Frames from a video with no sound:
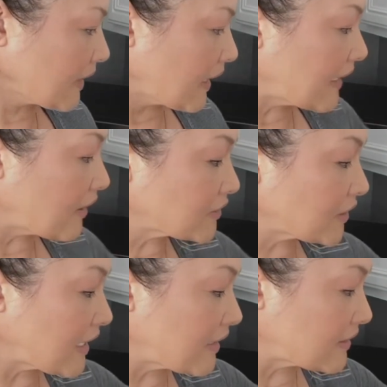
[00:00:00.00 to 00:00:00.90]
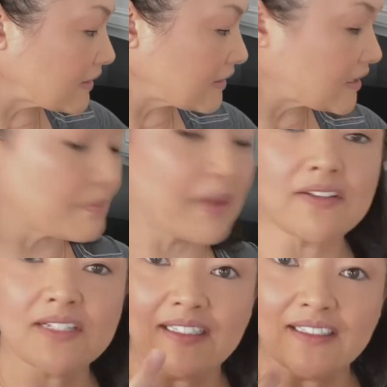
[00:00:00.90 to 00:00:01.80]
And it also
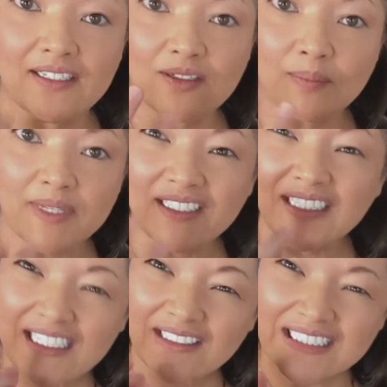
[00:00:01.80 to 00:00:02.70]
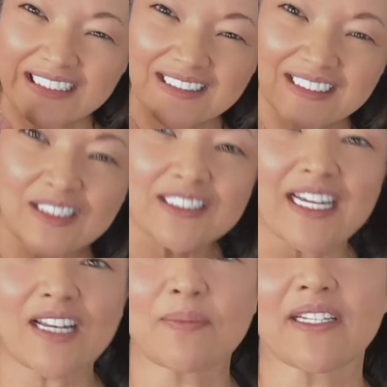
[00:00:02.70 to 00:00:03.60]
smells a little
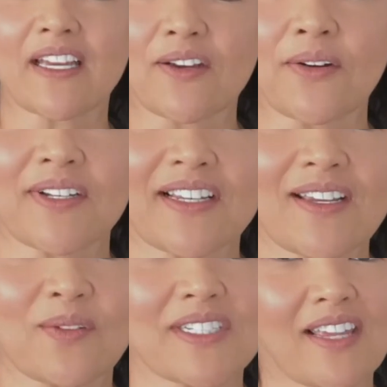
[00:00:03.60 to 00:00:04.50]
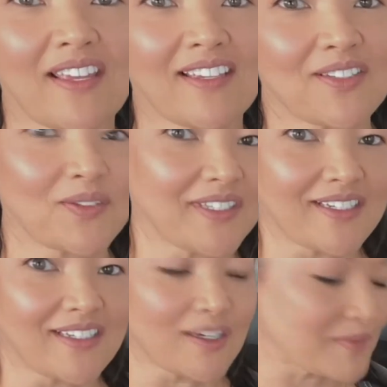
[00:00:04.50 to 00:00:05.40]
tiny bit like coconutty, which I think is really
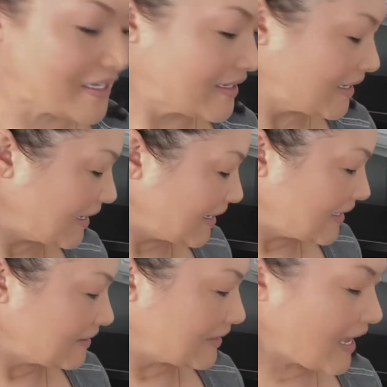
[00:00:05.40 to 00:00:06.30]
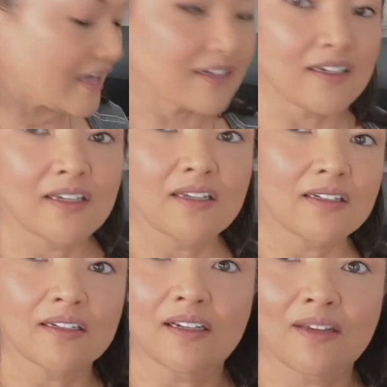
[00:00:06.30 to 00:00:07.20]
yummy. To that,
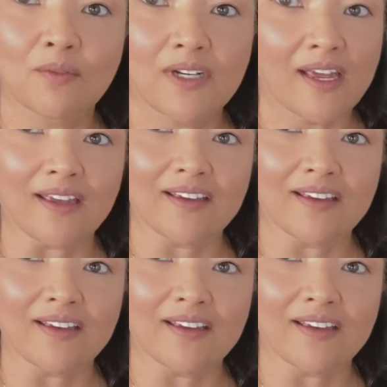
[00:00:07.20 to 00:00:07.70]
1 egg.